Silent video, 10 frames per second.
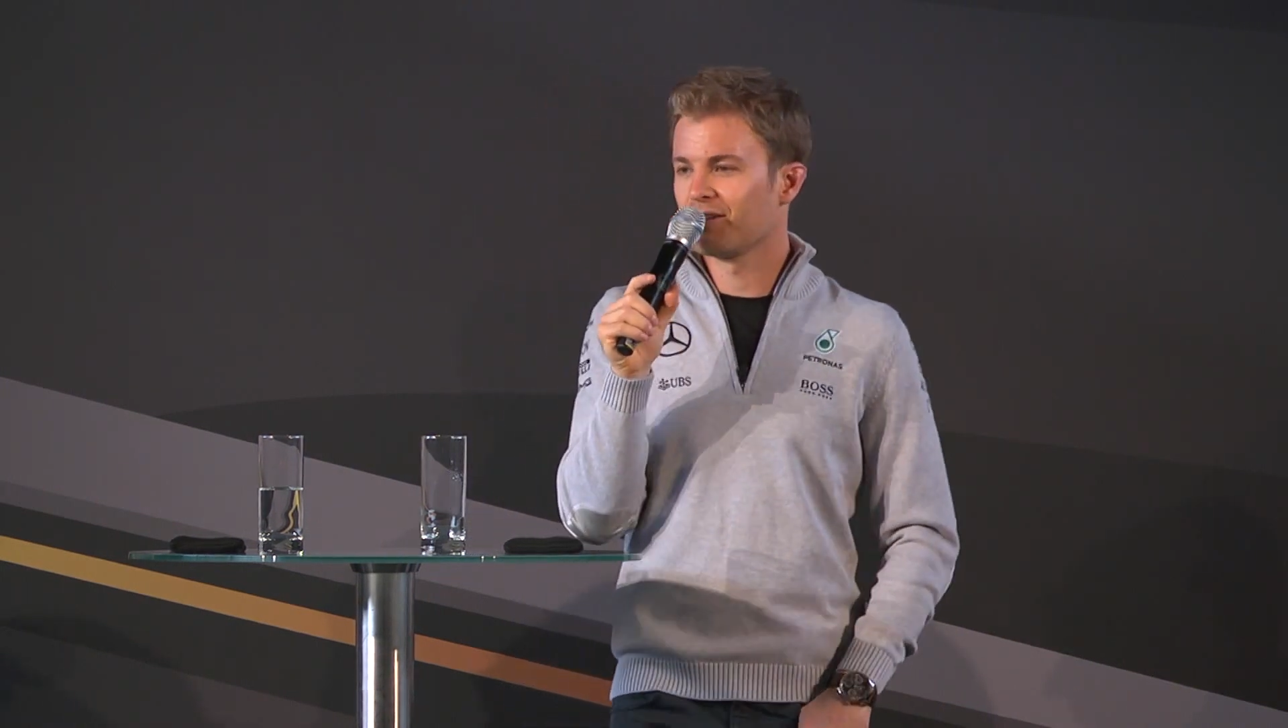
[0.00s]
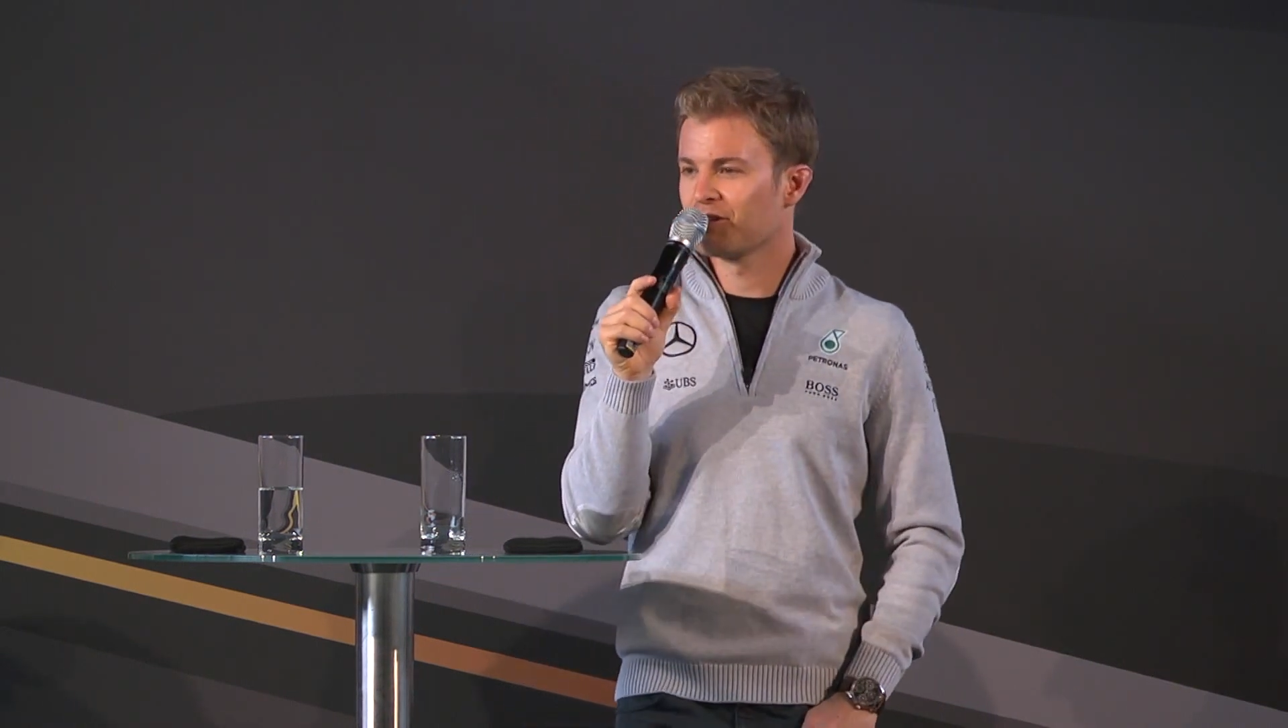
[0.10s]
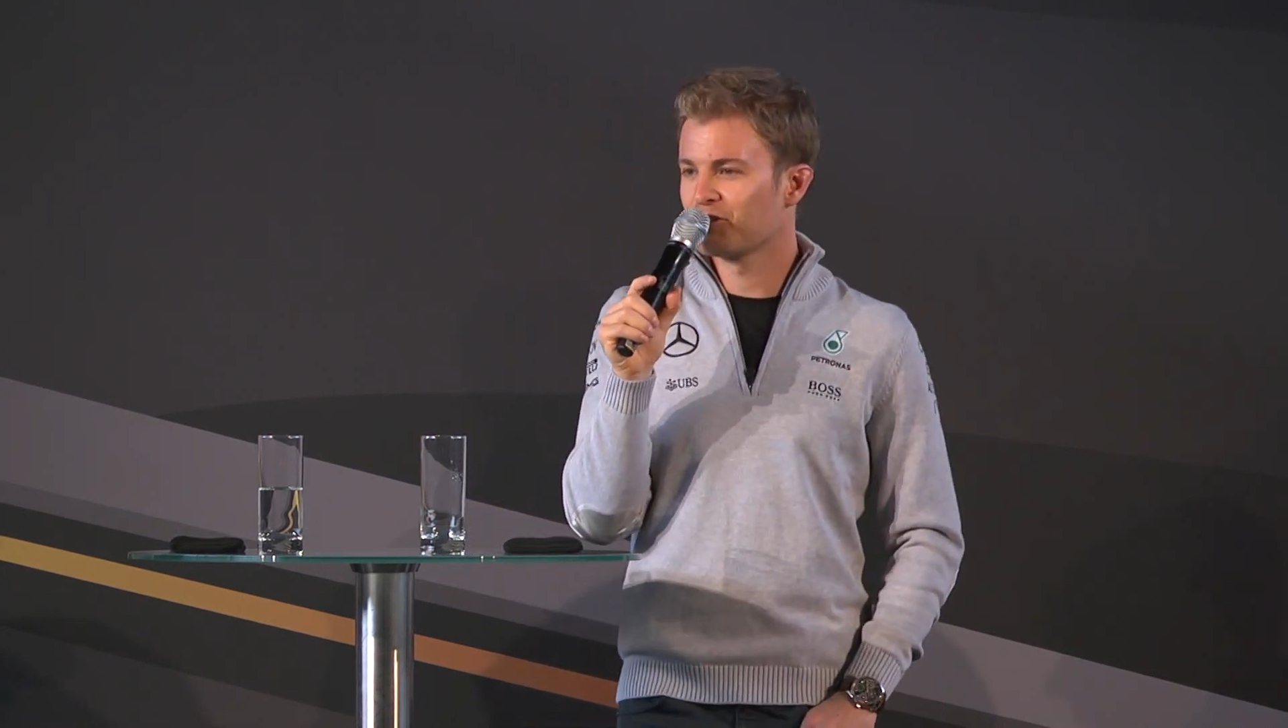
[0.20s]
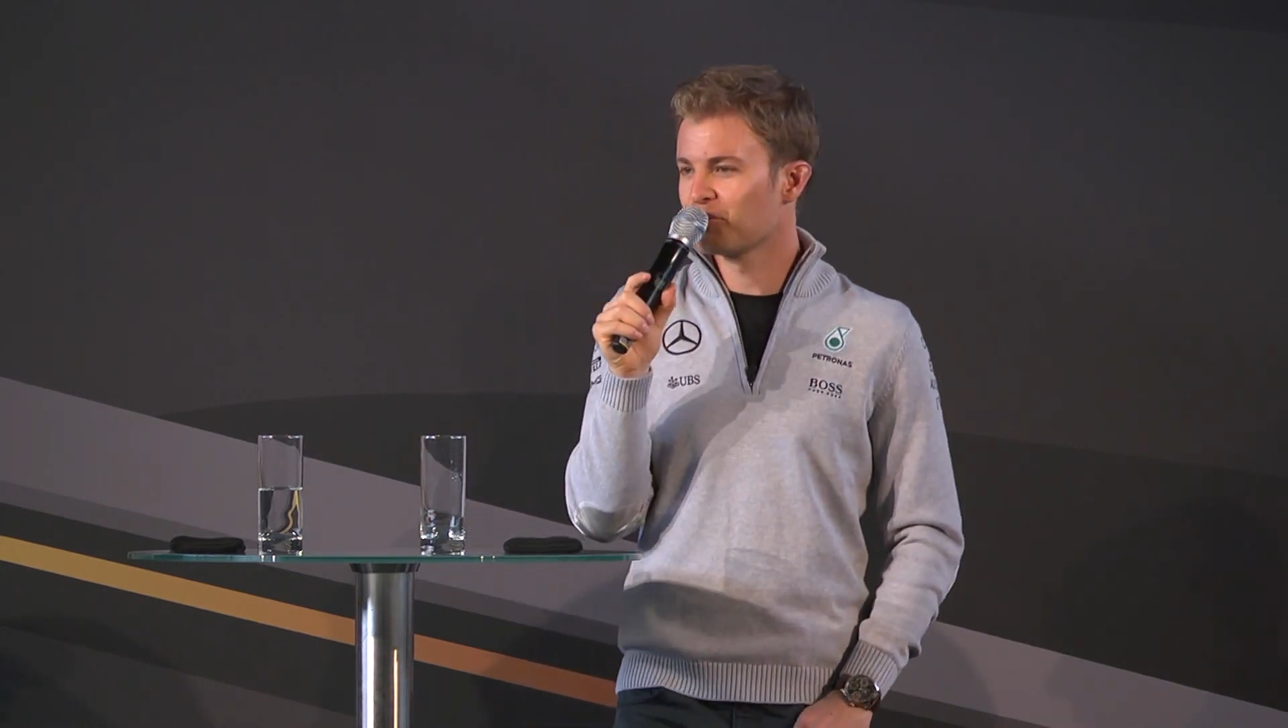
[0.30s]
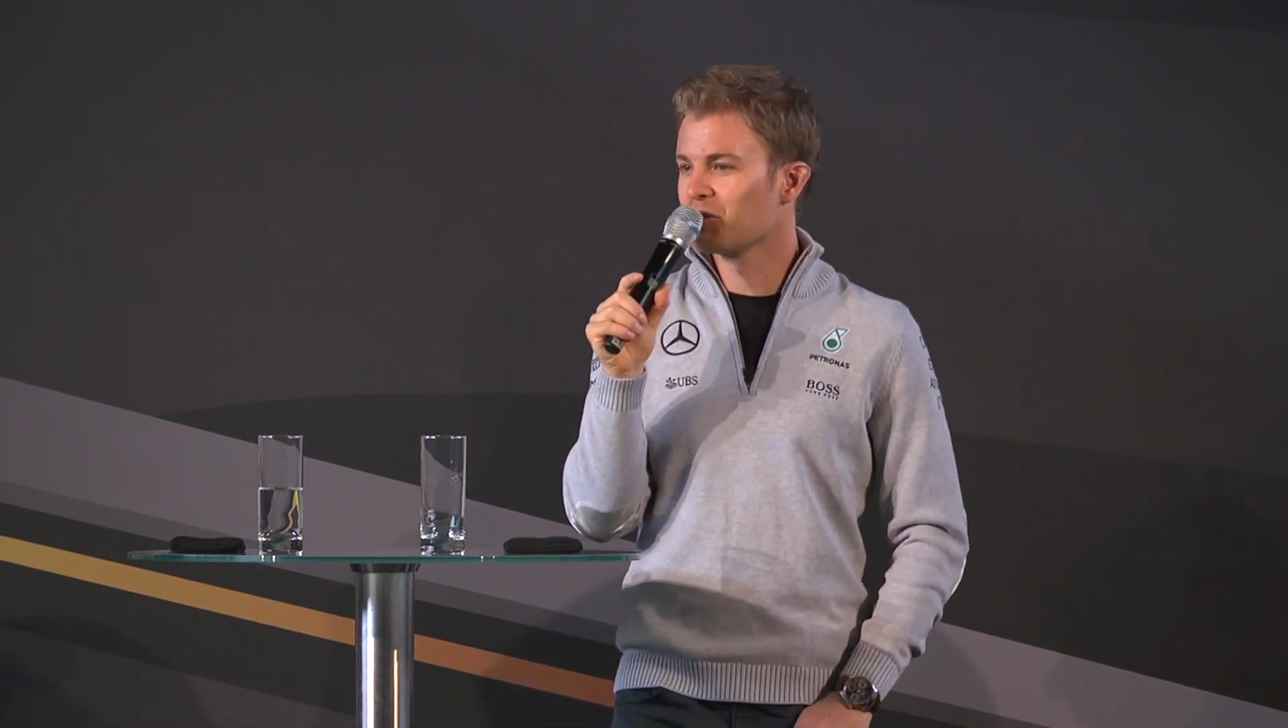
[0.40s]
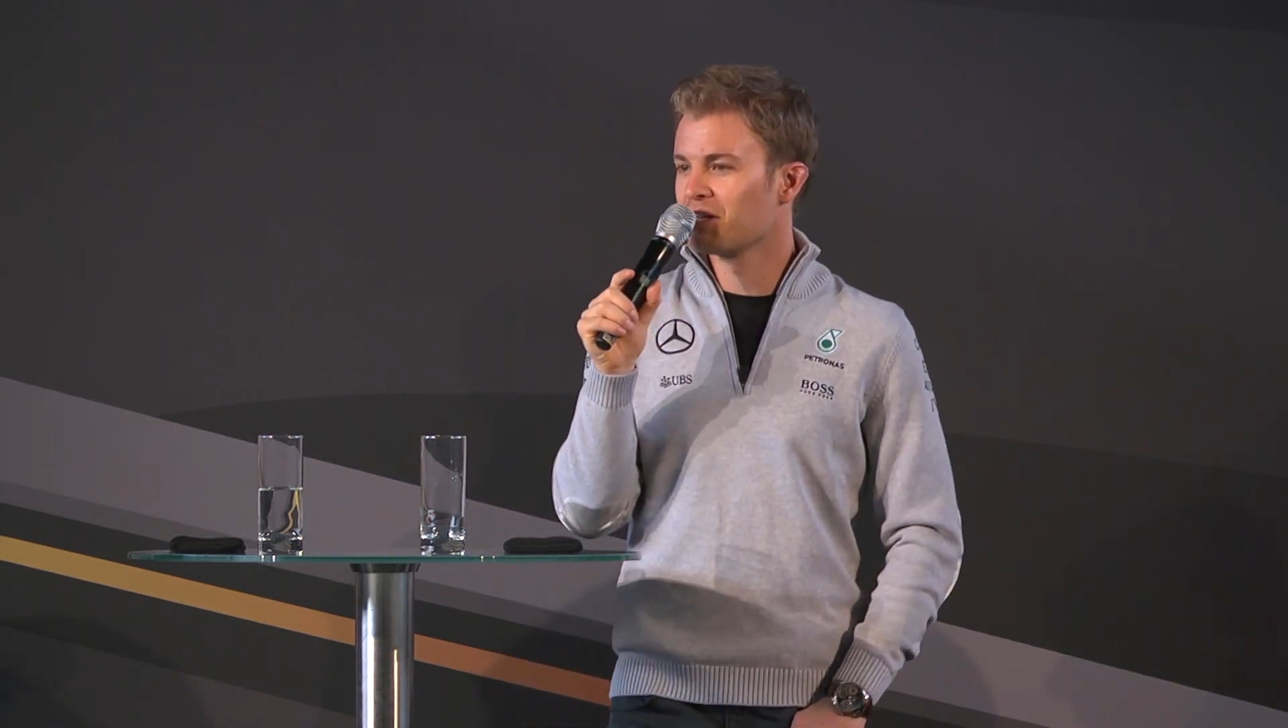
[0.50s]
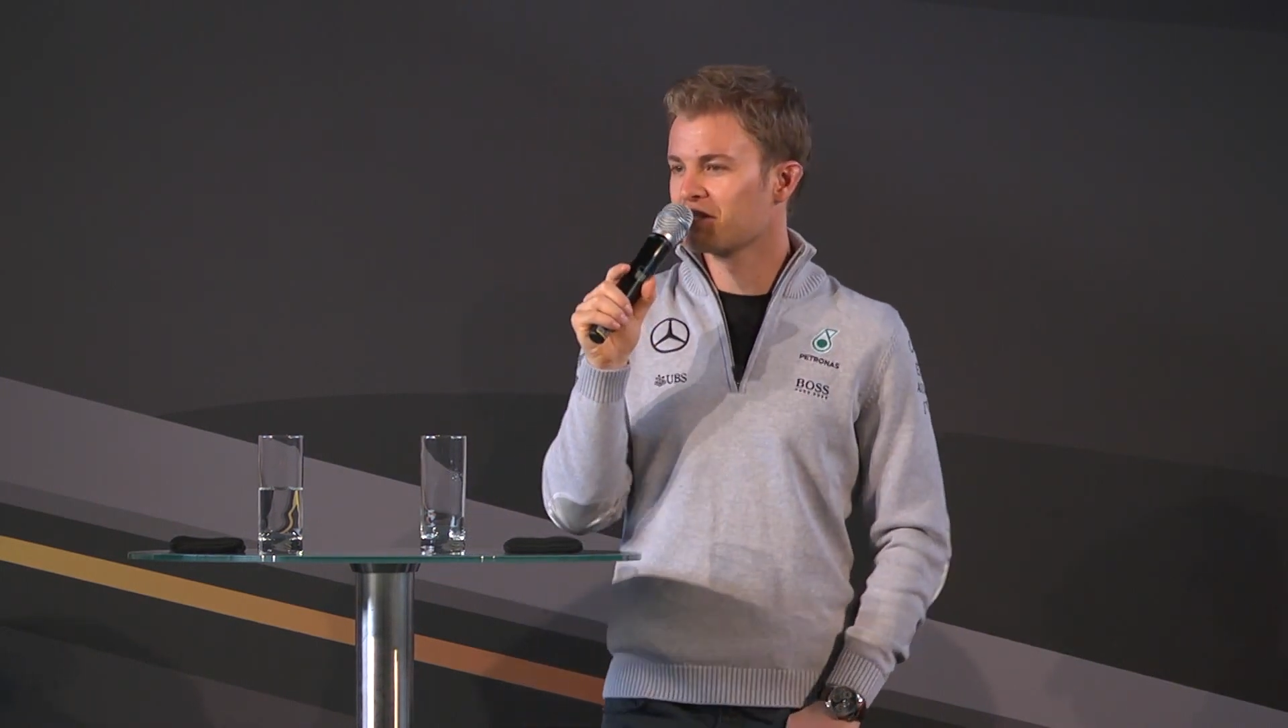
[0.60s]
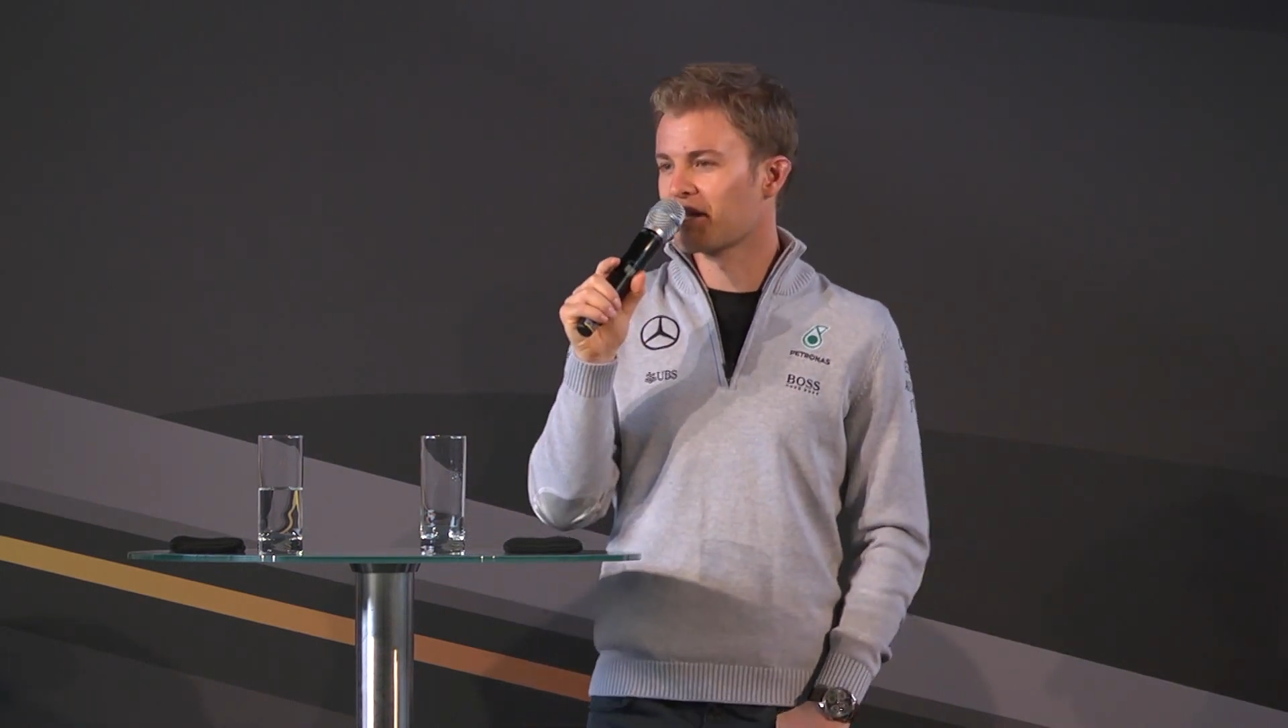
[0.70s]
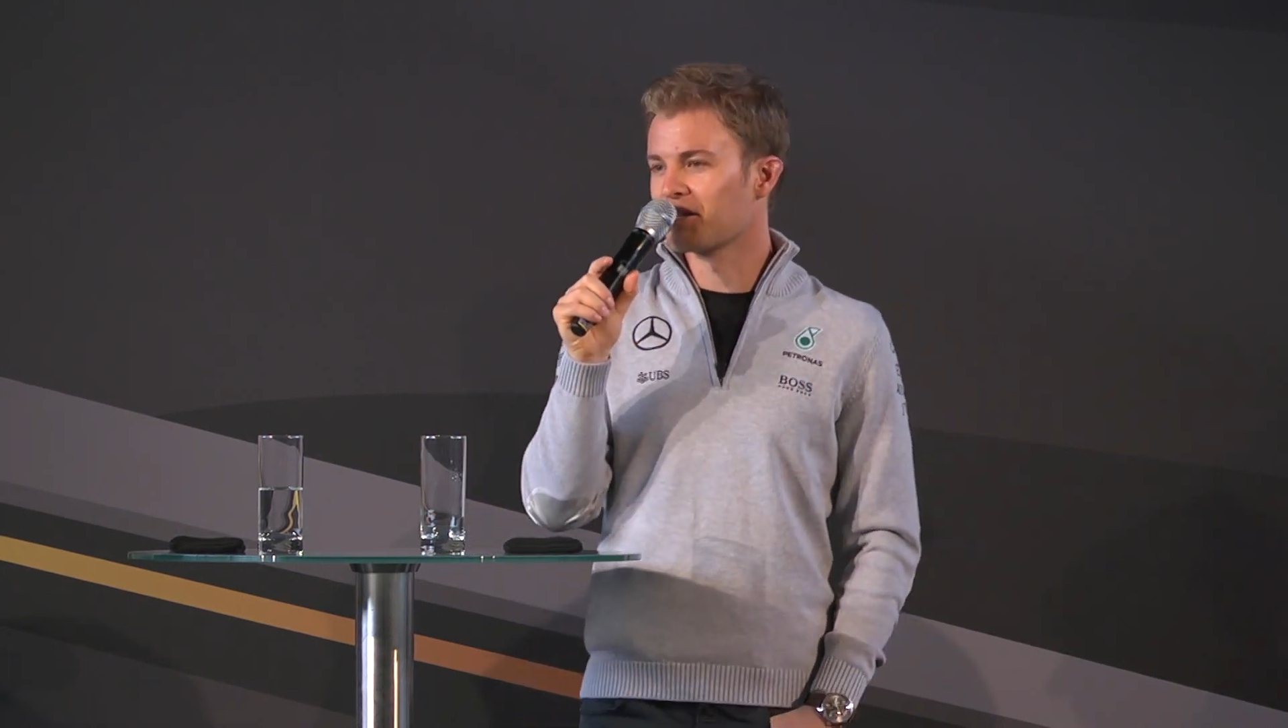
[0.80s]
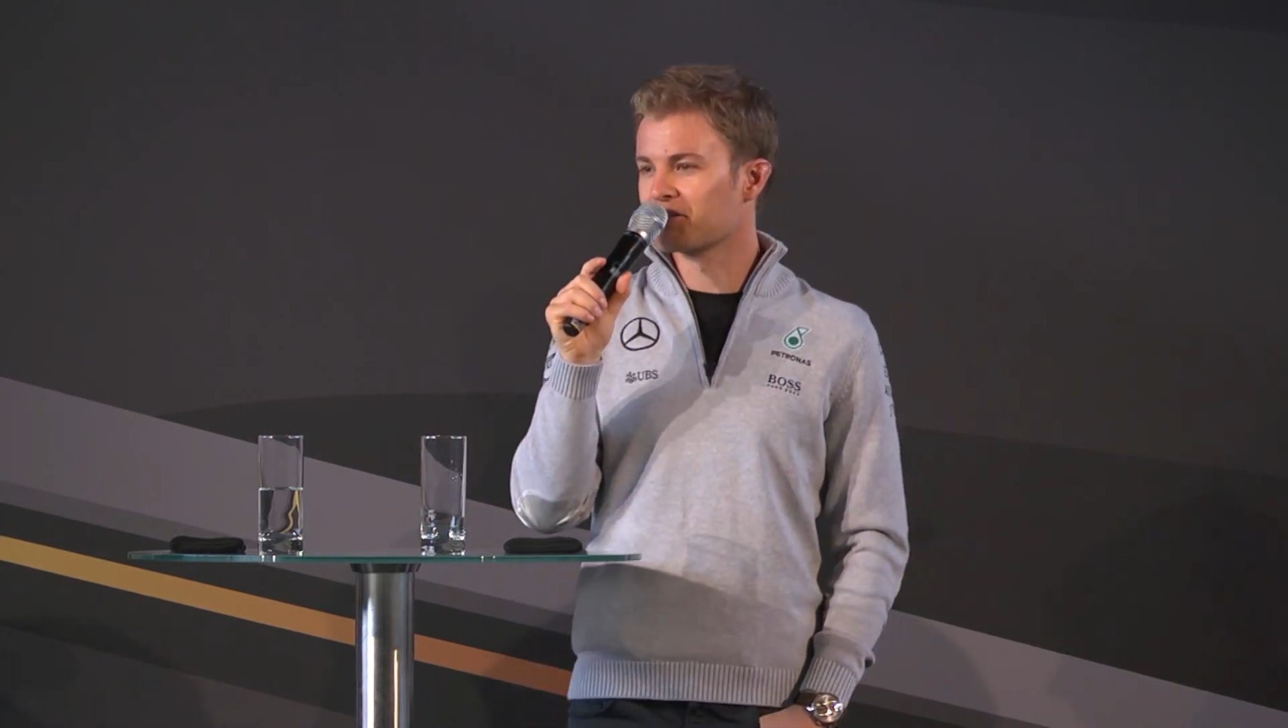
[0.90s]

It should be an exciting